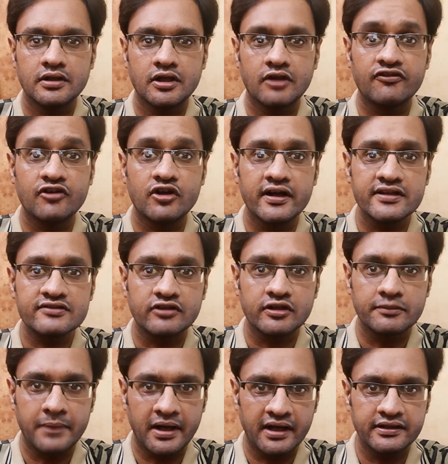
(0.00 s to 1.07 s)
If you guys
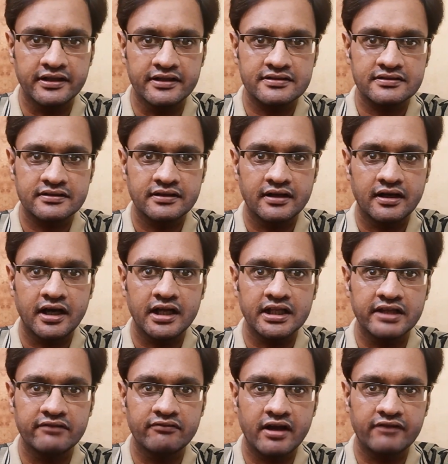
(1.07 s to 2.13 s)
wanna buy this, I'll
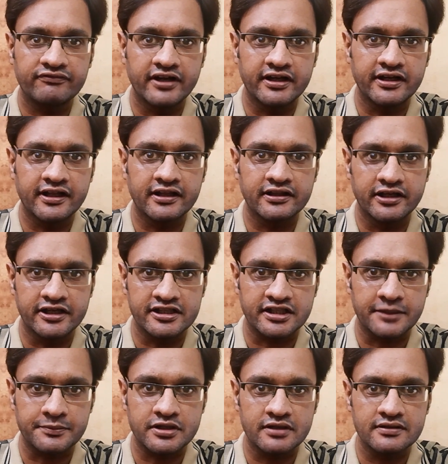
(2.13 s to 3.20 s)
leave my affiliate link in the
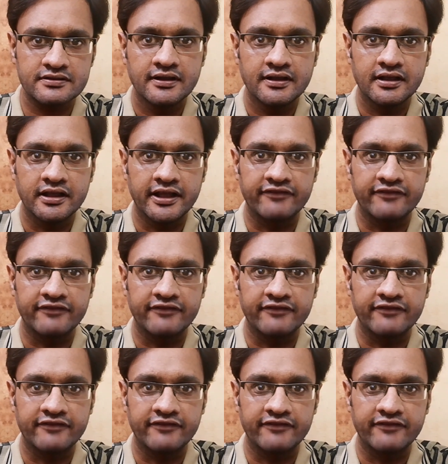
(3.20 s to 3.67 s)
descriptions.